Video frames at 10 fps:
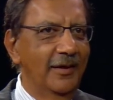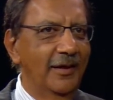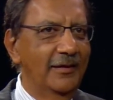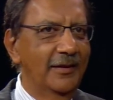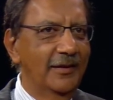
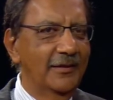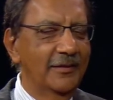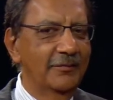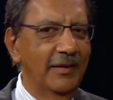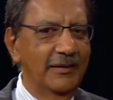I think
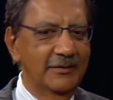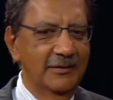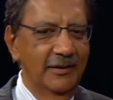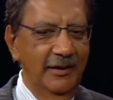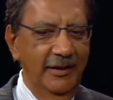it's
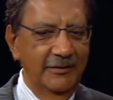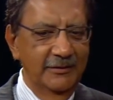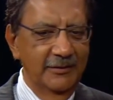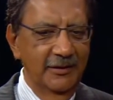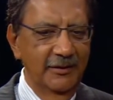the
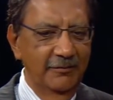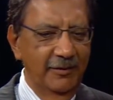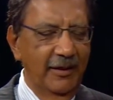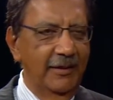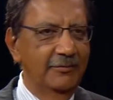age
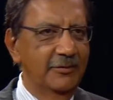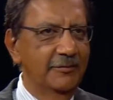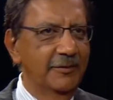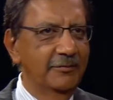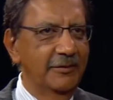35 to
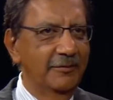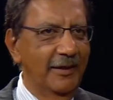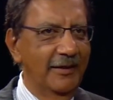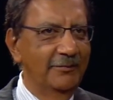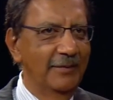
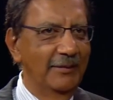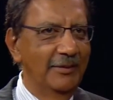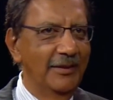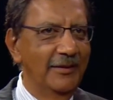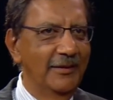55
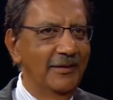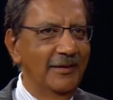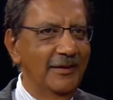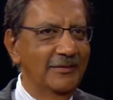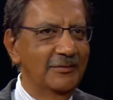maybe
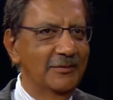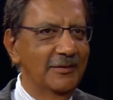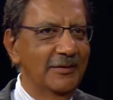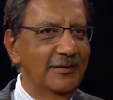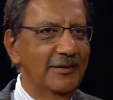is
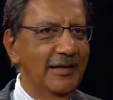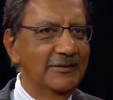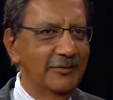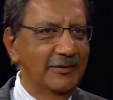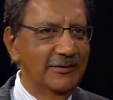
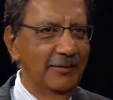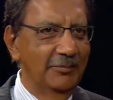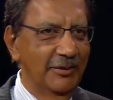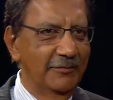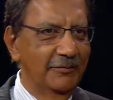less
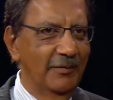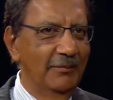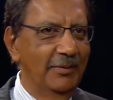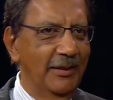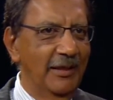receptive,
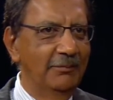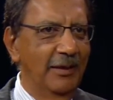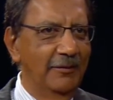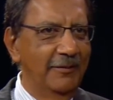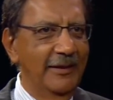but
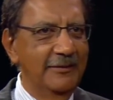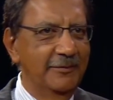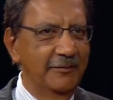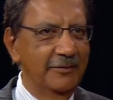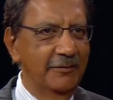above age
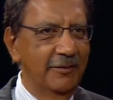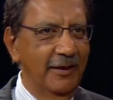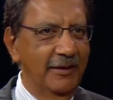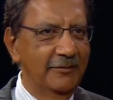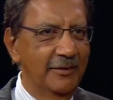
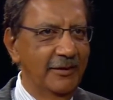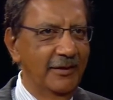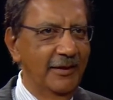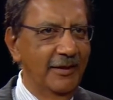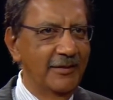55
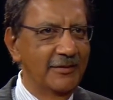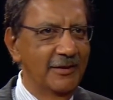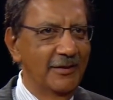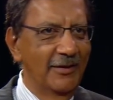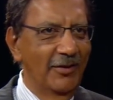is
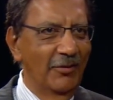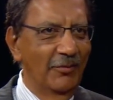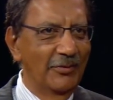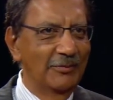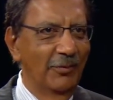
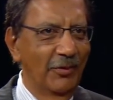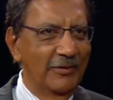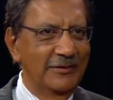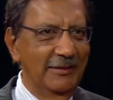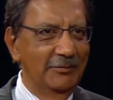almost more
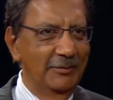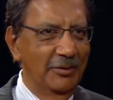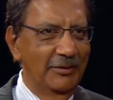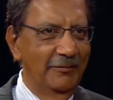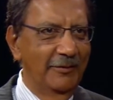receptive
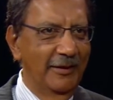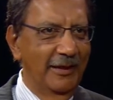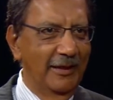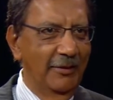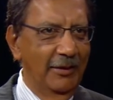because they feel
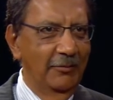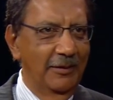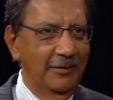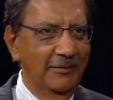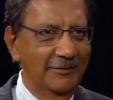like, I don't
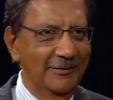want to